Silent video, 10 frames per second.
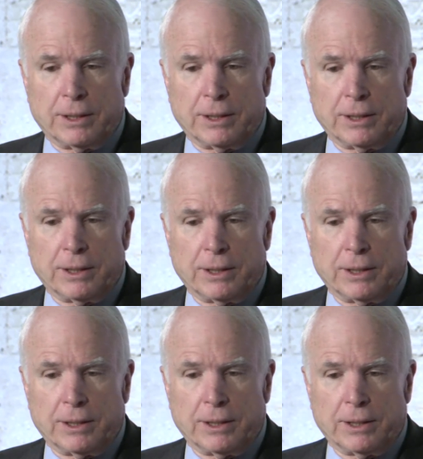back
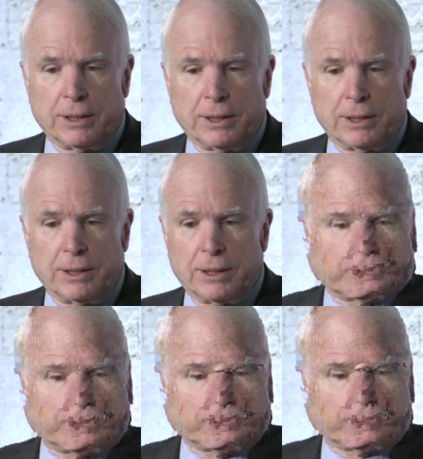and watch
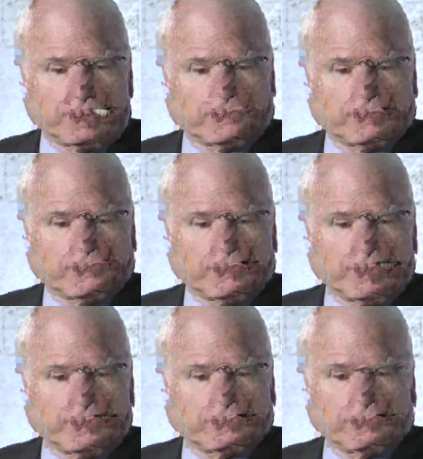things happen
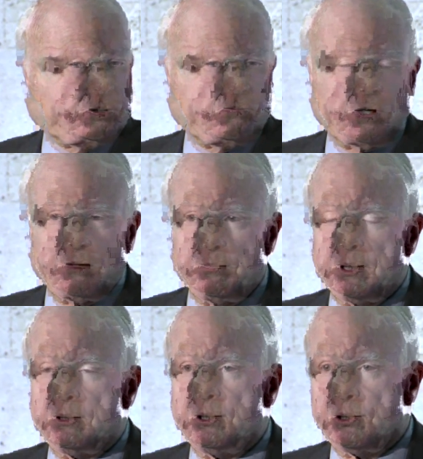without her involvement.
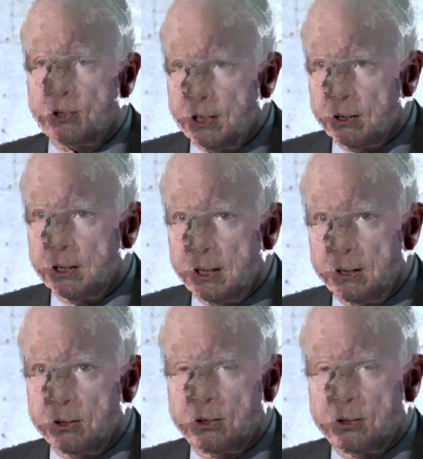She still is.